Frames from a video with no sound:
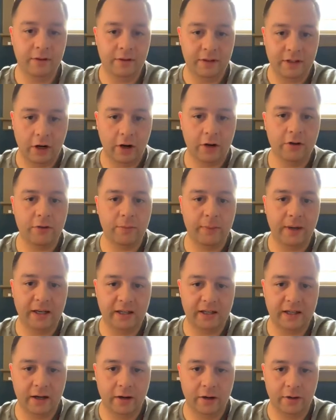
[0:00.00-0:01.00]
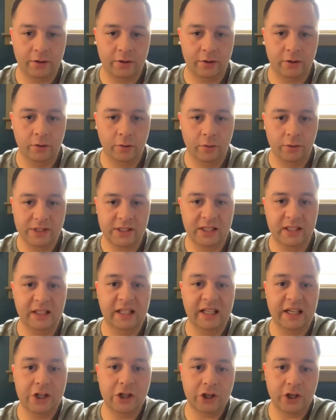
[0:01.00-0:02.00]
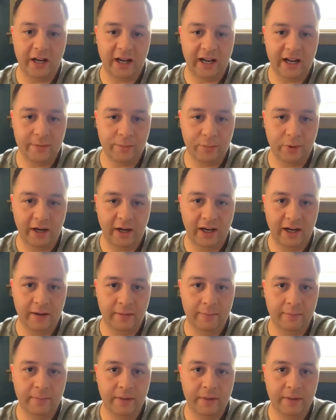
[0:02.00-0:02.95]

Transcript: the other main character, who is Licia Abraham,